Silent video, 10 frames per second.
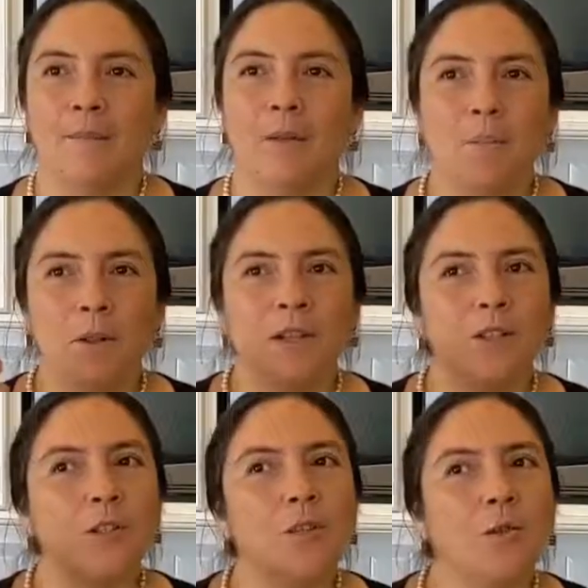People
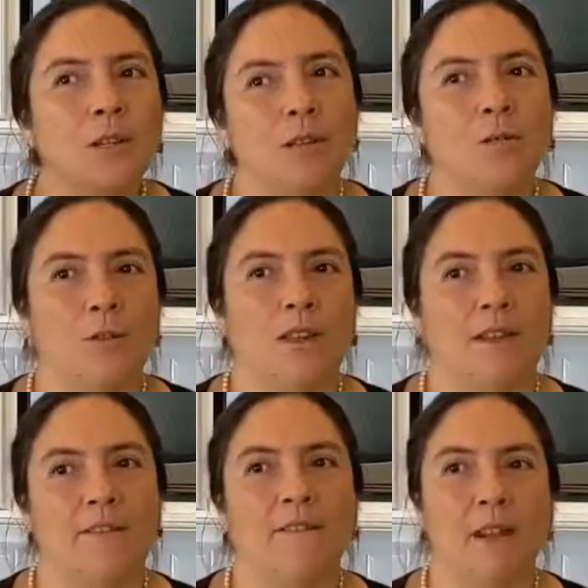is looking for
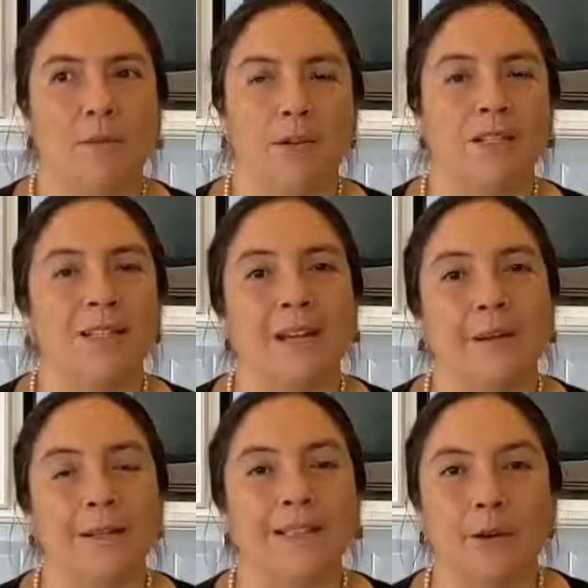that flavor. It's
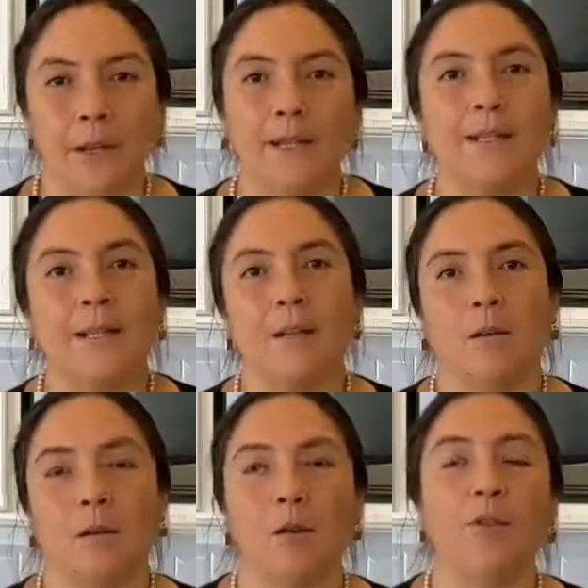characteristic
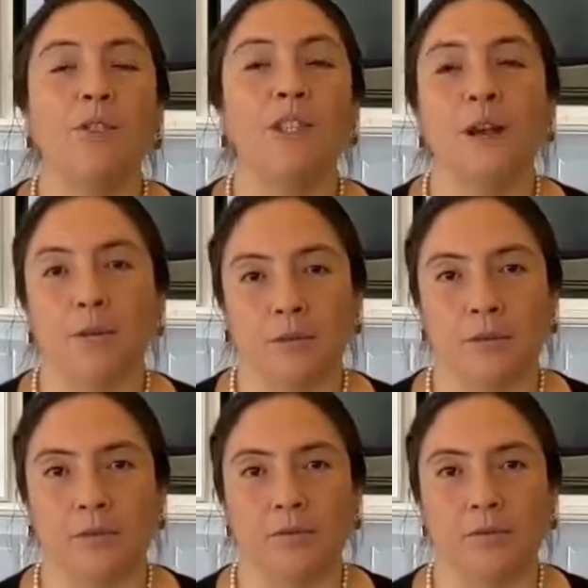of sourdough.